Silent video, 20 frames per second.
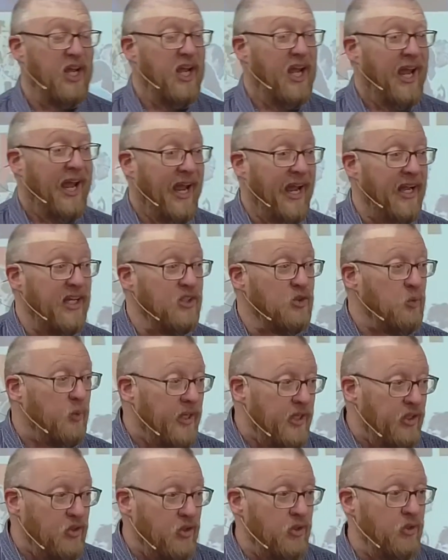As we
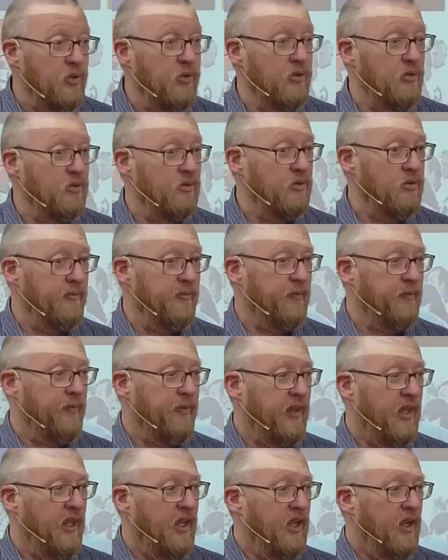do,
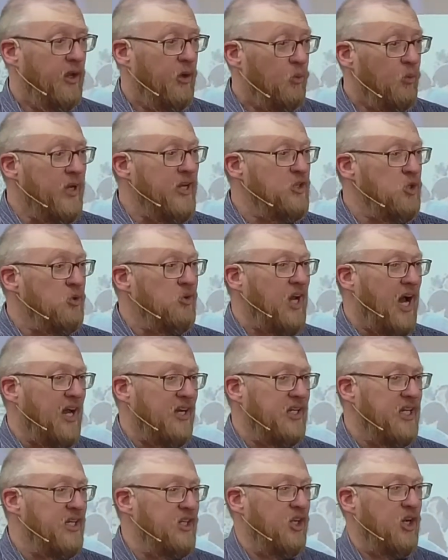we do not
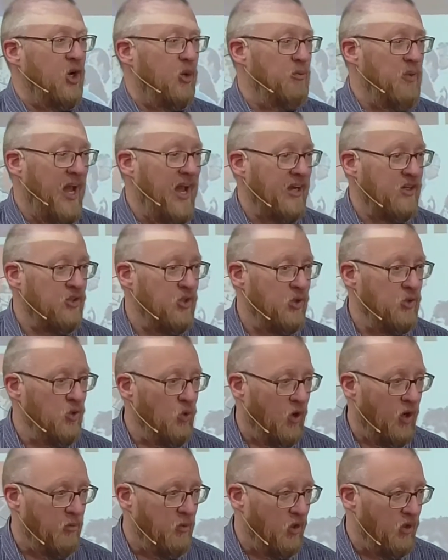need to go back to
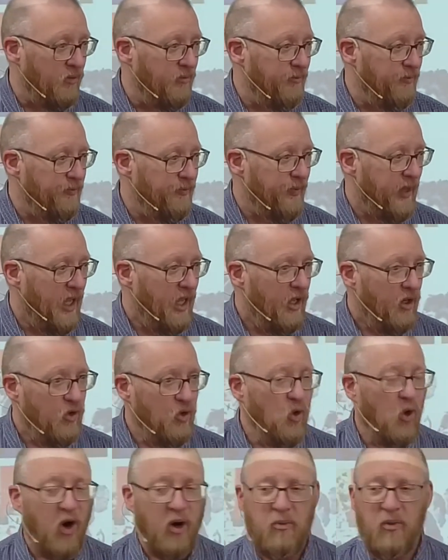normal.
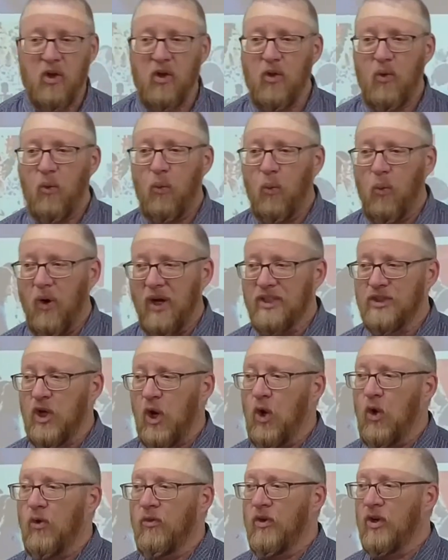Normal was
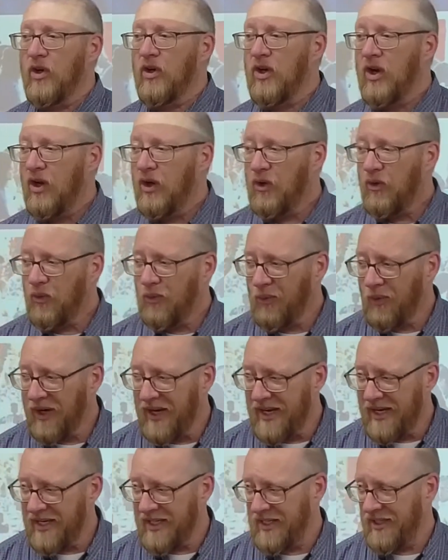
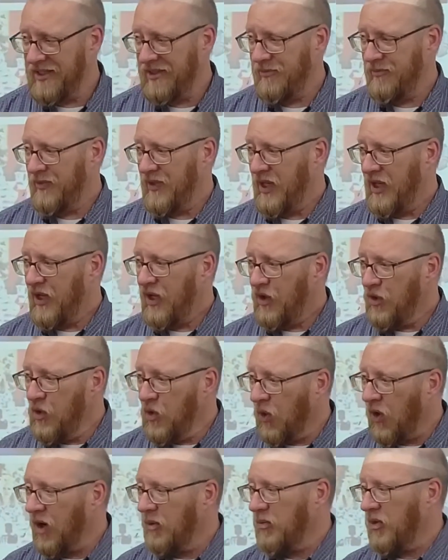overrated.
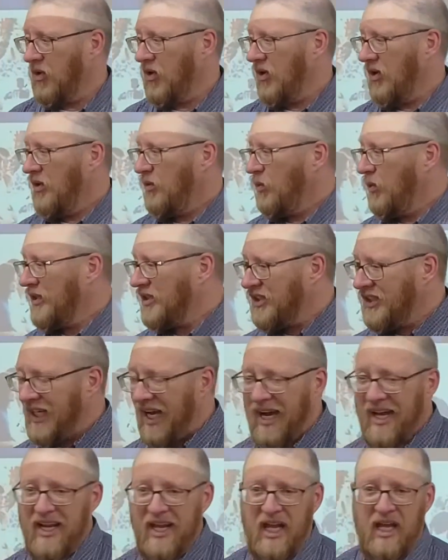Normal was
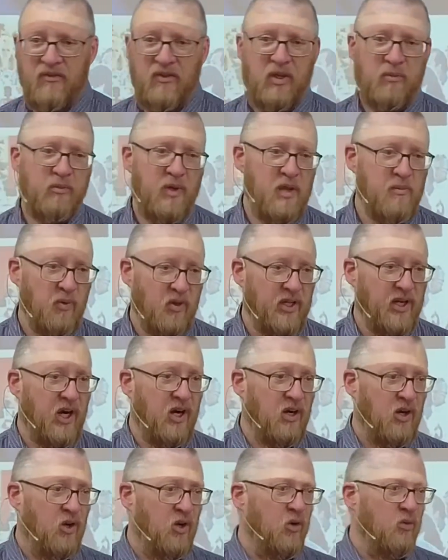not having people in our
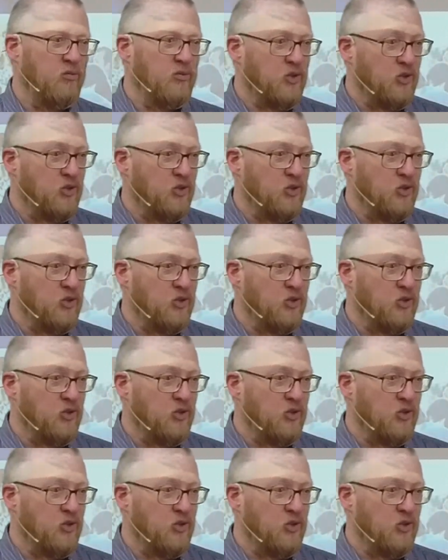homes.